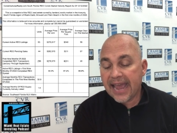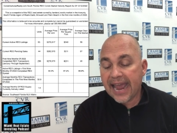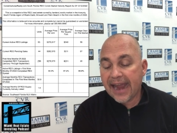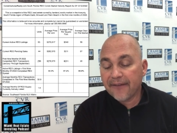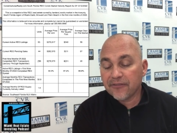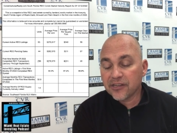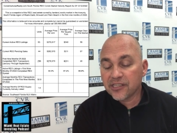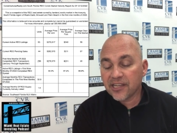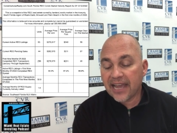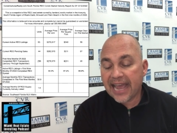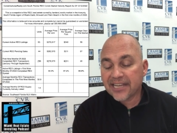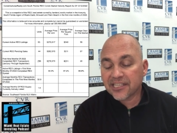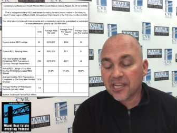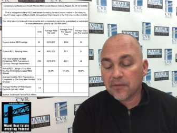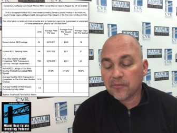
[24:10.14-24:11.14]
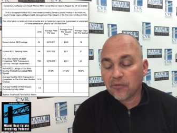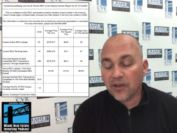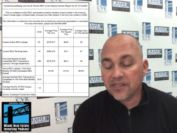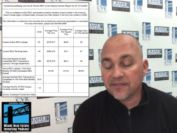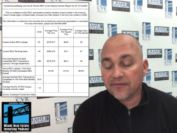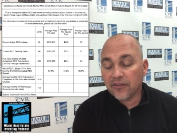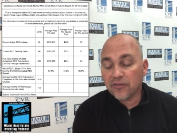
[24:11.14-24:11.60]
Average asking
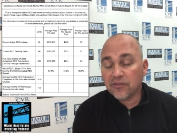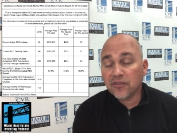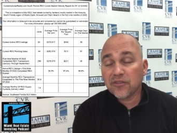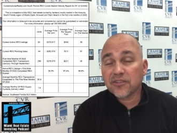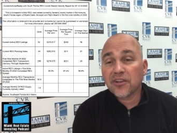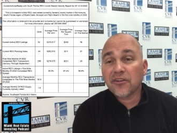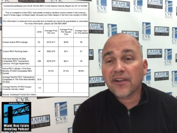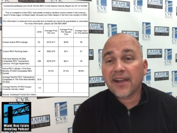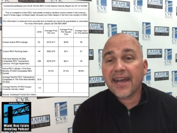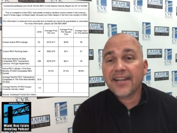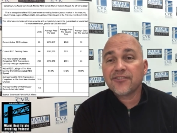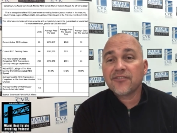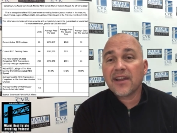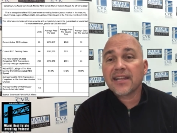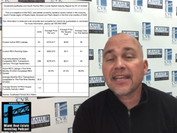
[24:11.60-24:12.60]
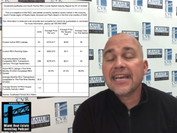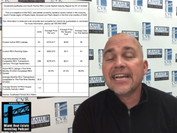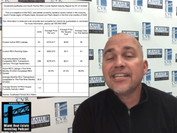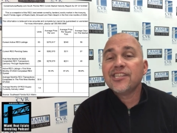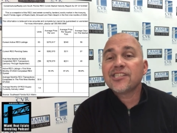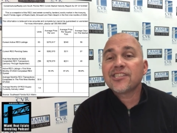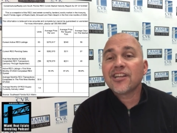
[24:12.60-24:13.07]
price of those units under contract,
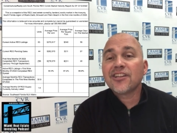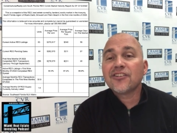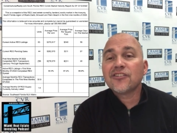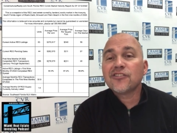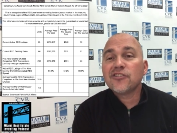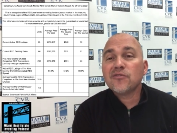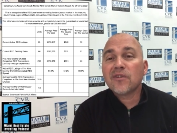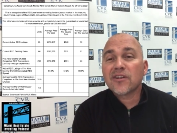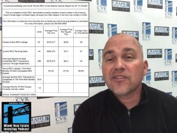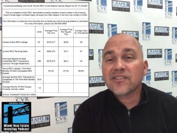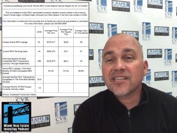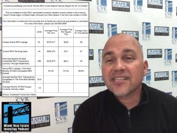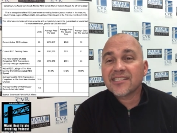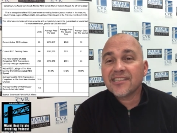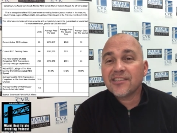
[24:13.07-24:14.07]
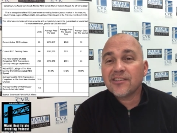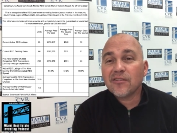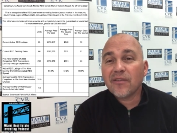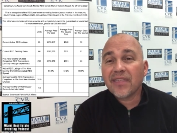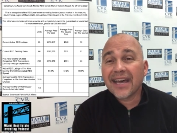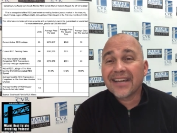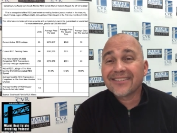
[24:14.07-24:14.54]
just under
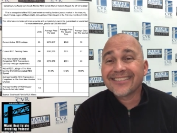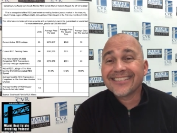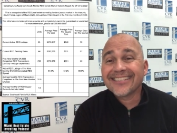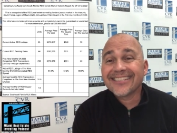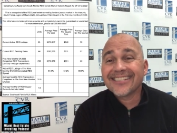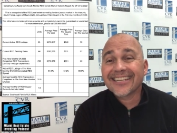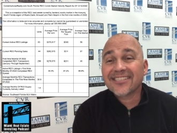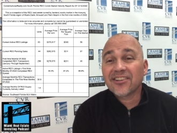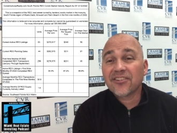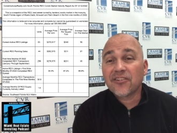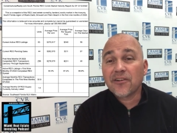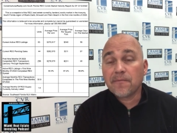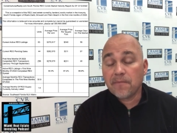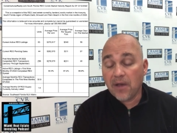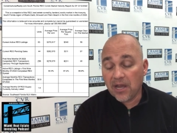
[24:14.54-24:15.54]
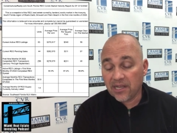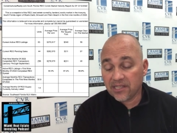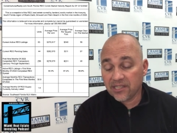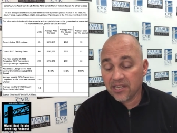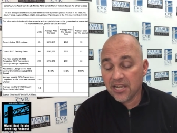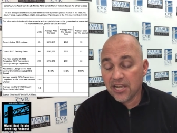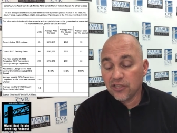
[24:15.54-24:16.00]

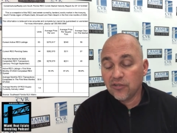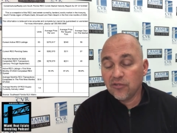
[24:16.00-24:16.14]
$262,600.